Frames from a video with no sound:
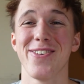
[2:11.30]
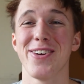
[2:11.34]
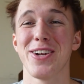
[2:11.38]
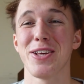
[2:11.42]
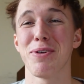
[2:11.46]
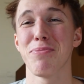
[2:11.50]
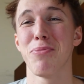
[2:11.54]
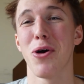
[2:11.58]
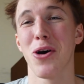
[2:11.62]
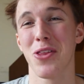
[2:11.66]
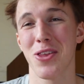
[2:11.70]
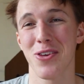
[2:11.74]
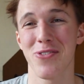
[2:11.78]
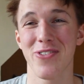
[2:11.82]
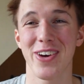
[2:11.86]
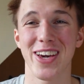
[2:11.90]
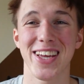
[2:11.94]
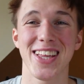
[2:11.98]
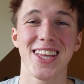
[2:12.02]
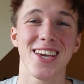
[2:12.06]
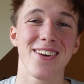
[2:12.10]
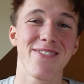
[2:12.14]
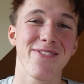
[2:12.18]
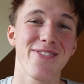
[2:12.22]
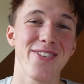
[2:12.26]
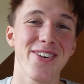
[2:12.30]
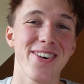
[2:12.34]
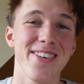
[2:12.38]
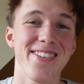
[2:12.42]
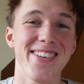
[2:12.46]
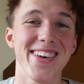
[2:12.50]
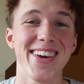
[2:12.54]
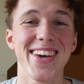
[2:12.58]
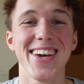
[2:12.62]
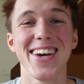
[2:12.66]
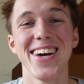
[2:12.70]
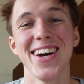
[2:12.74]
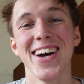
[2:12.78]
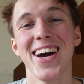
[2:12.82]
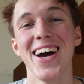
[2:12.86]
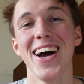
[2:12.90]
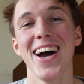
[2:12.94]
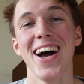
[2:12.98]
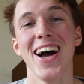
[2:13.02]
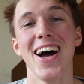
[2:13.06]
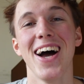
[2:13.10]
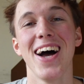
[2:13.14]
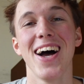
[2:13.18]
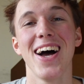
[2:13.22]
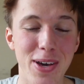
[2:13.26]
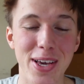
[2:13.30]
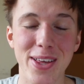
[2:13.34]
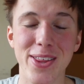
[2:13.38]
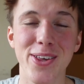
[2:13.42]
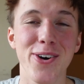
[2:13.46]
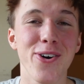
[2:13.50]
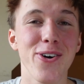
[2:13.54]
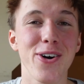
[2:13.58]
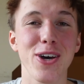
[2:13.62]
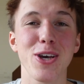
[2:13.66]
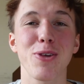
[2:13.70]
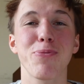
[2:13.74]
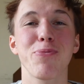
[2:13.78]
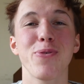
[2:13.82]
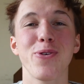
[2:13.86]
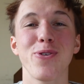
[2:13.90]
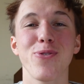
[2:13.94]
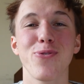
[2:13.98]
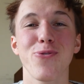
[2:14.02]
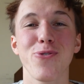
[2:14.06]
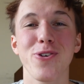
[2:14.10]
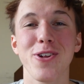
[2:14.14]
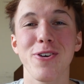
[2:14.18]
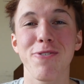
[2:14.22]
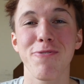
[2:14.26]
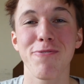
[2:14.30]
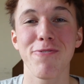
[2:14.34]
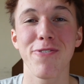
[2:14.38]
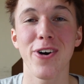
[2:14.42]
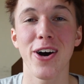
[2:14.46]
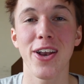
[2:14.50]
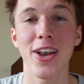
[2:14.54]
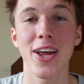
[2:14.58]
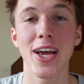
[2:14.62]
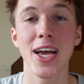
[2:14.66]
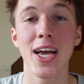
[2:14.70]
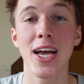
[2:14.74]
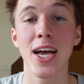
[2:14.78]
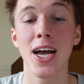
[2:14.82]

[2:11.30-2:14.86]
really motivating for me. It makes the whole experience really fun.